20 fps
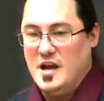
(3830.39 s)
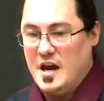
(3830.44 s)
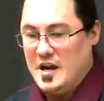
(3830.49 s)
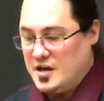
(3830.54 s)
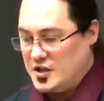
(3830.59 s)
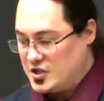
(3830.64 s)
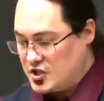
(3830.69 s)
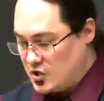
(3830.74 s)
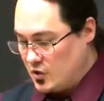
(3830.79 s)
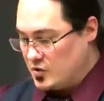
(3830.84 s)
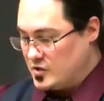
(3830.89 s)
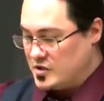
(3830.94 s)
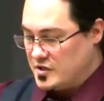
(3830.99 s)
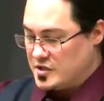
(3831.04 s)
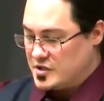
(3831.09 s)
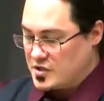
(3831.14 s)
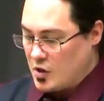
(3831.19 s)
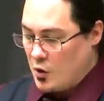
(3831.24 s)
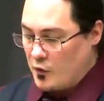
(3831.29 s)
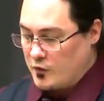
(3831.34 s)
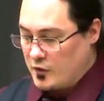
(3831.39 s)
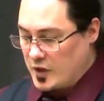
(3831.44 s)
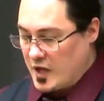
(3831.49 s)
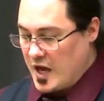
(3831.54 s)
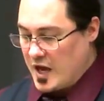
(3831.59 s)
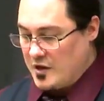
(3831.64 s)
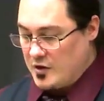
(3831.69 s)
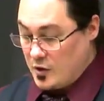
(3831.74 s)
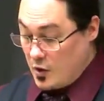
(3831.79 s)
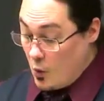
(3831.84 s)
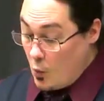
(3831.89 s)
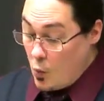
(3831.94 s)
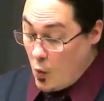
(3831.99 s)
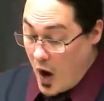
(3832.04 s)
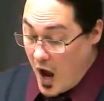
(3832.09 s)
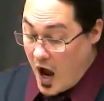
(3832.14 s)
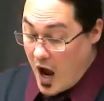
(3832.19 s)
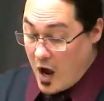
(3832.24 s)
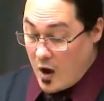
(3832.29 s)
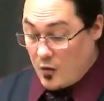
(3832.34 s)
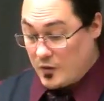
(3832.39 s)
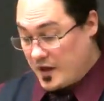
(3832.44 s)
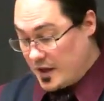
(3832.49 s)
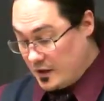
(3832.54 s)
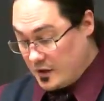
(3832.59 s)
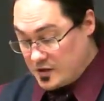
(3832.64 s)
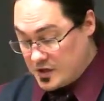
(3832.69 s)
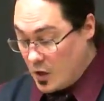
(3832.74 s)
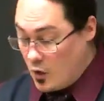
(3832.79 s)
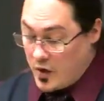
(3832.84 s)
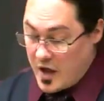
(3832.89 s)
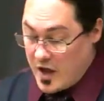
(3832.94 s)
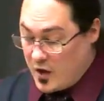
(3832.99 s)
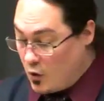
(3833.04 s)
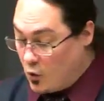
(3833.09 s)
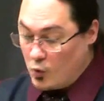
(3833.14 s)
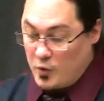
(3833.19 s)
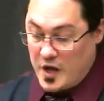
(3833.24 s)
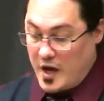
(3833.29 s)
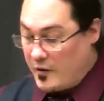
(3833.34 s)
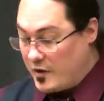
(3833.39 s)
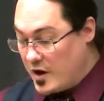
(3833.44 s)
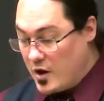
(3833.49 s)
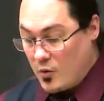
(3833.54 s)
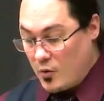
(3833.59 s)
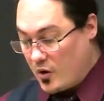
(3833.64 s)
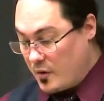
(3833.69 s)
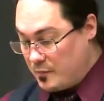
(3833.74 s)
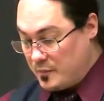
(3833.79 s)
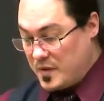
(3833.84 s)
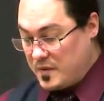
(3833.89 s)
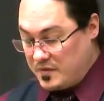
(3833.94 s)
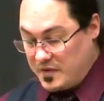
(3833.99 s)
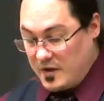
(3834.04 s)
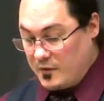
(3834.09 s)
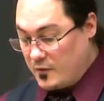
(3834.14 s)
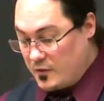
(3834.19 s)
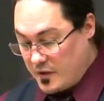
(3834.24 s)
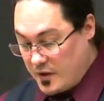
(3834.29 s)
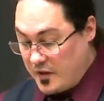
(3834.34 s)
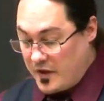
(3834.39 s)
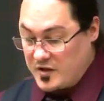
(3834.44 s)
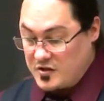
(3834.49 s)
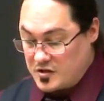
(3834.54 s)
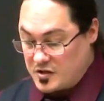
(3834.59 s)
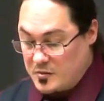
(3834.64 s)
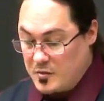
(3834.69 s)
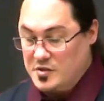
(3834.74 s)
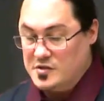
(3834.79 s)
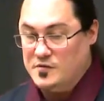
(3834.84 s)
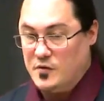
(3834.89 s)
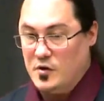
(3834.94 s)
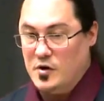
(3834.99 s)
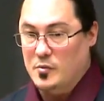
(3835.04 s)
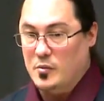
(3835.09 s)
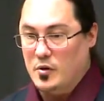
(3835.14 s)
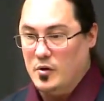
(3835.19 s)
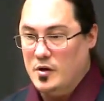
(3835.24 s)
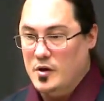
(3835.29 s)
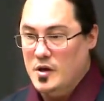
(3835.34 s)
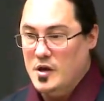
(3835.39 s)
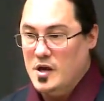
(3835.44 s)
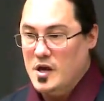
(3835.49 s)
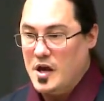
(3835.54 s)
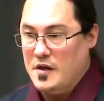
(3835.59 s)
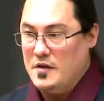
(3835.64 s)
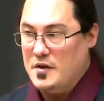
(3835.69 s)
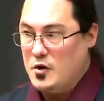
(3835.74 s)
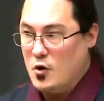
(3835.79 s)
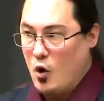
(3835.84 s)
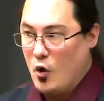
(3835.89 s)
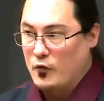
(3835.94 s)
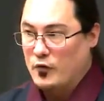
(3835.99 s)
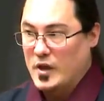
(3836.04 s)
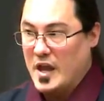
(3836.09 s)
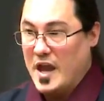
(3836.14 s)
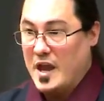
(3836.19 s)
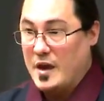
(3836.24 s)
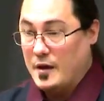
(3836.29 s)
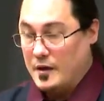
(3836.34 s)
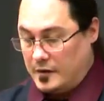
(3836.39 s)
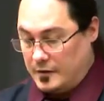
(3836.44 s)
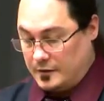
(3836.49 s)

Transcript: and it shows you this overlay and you go wow that looks okay cool now I know where pe- they were the things are the most vulnerable and then you overlay a,